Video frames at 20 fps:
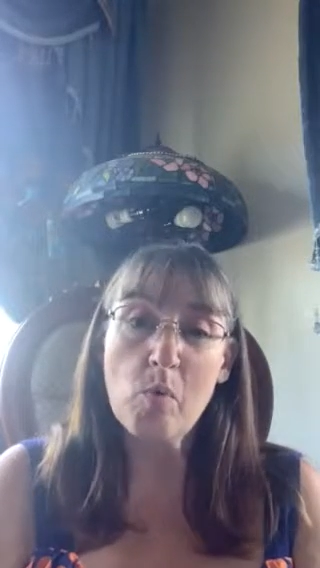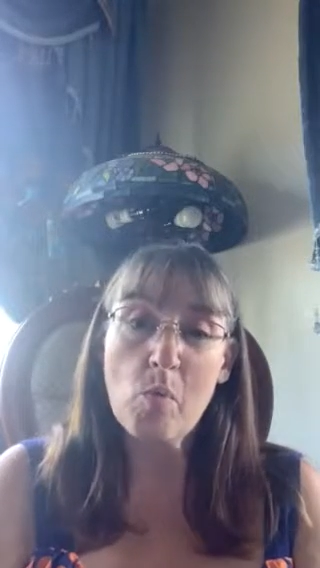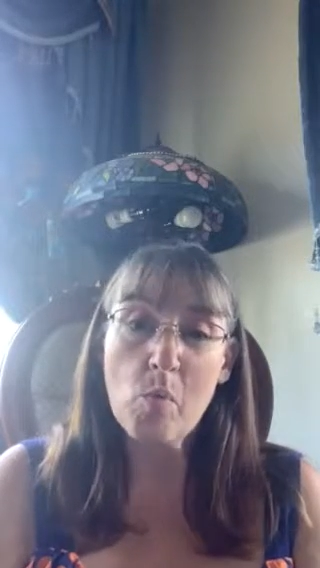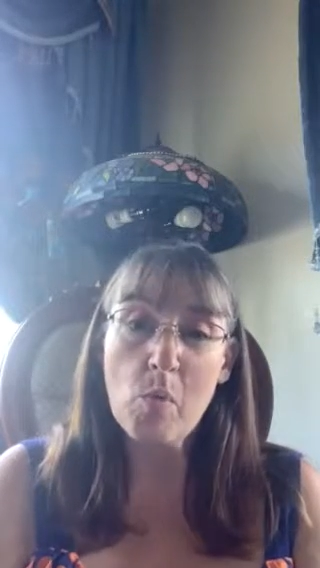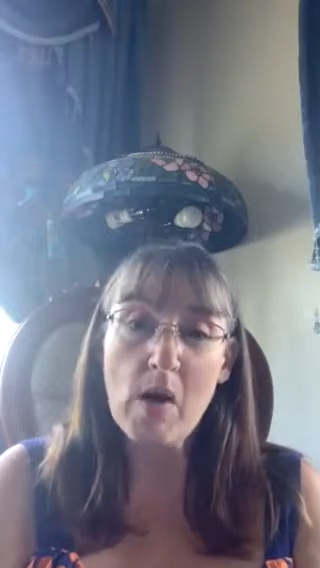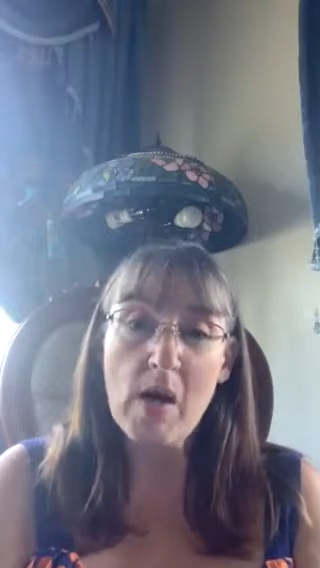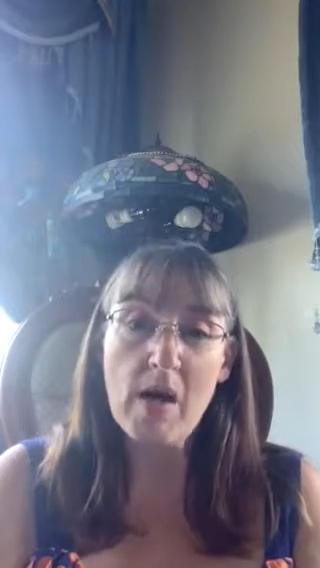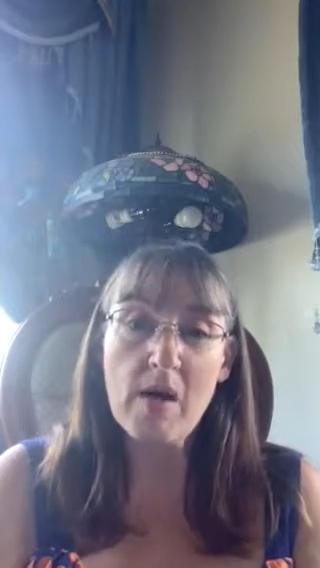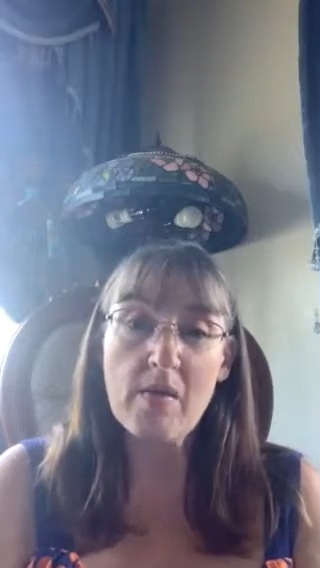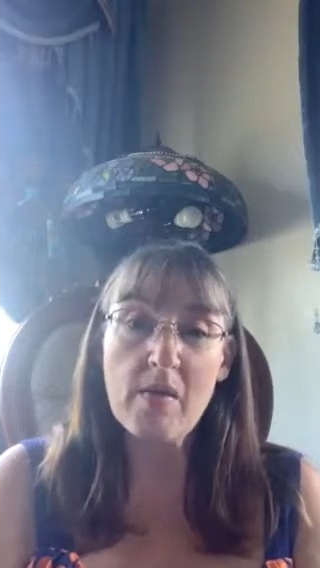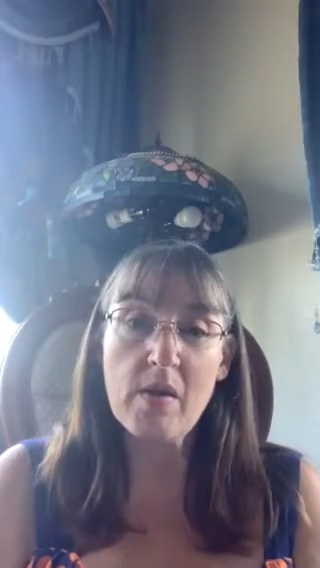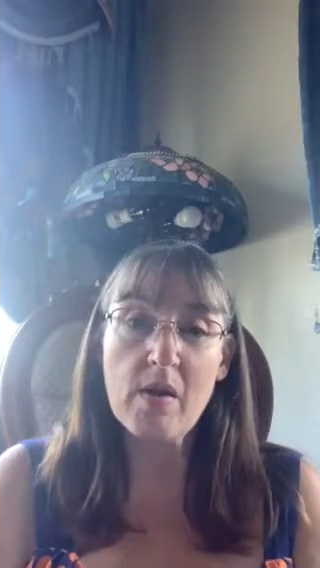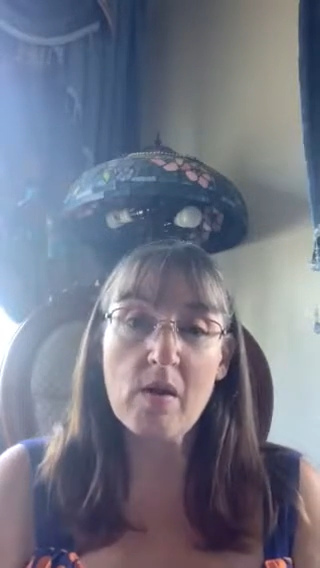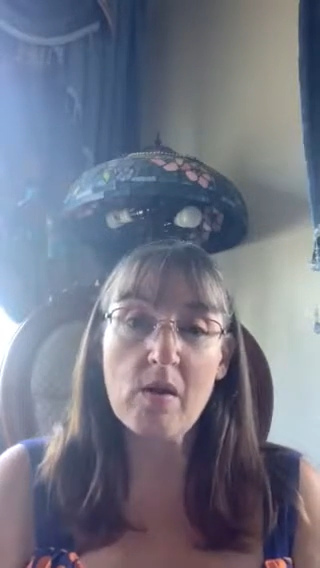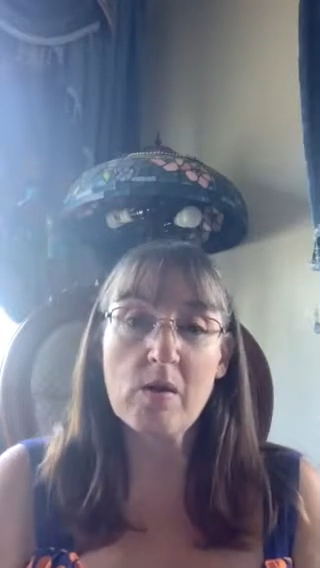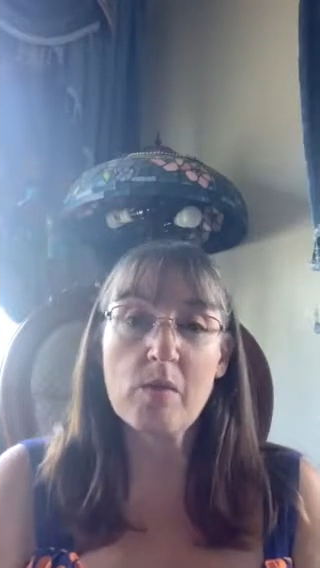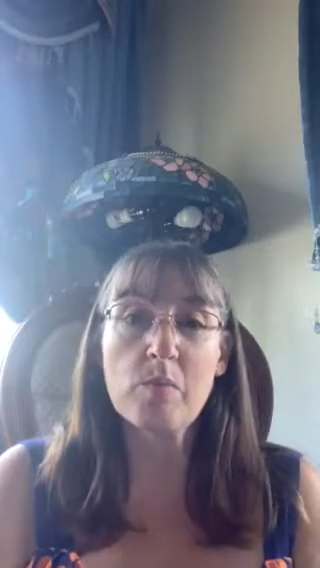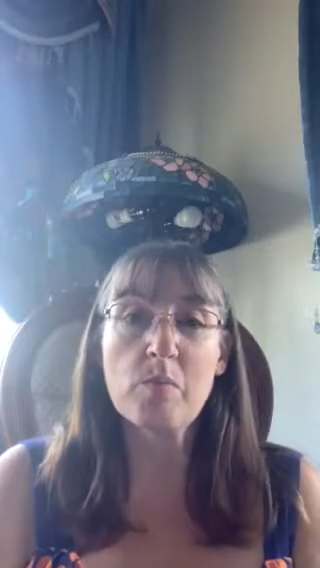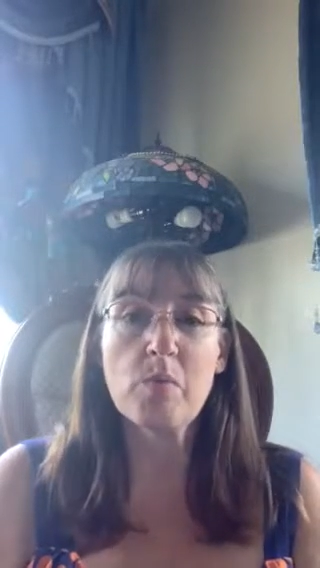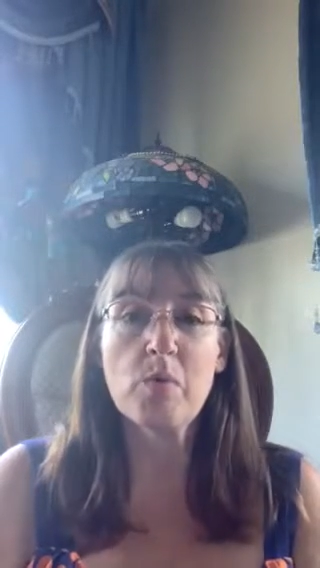why they
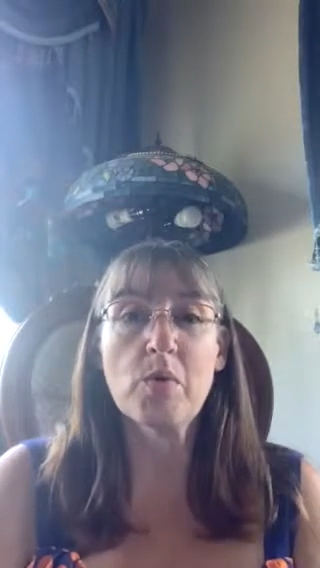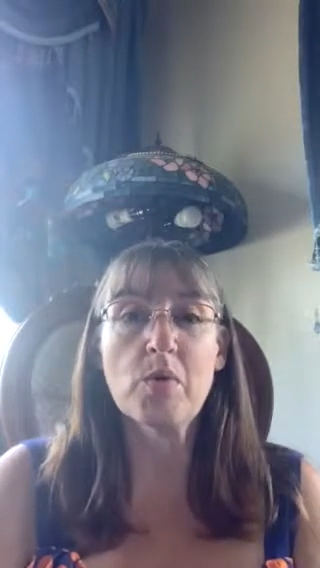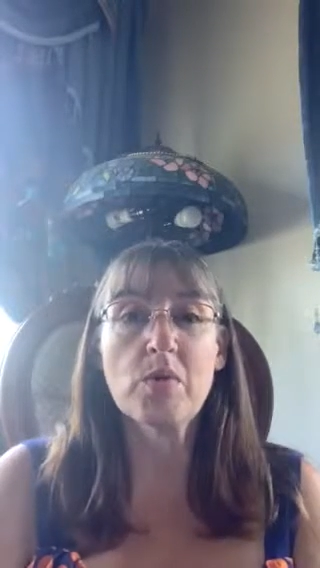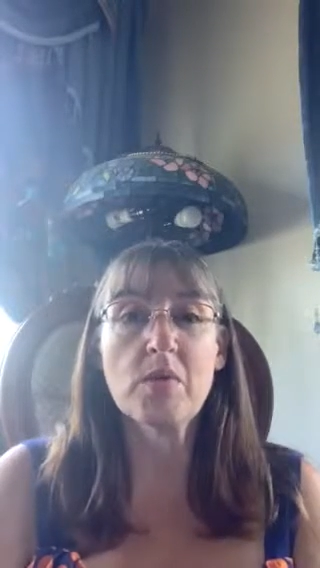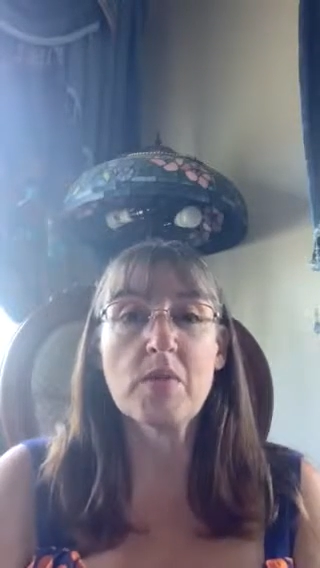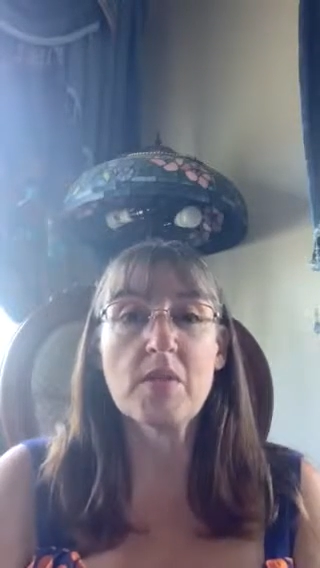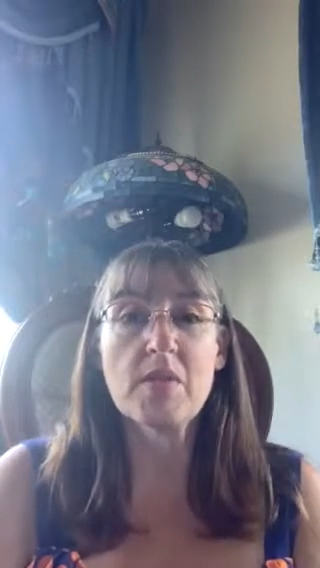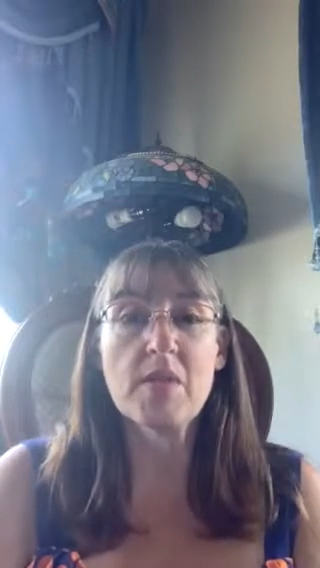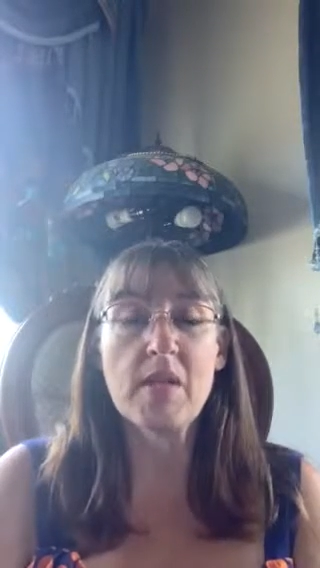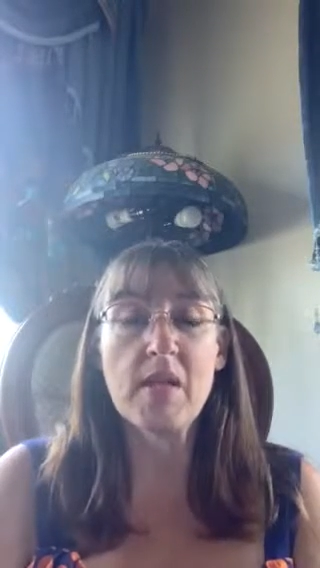are important,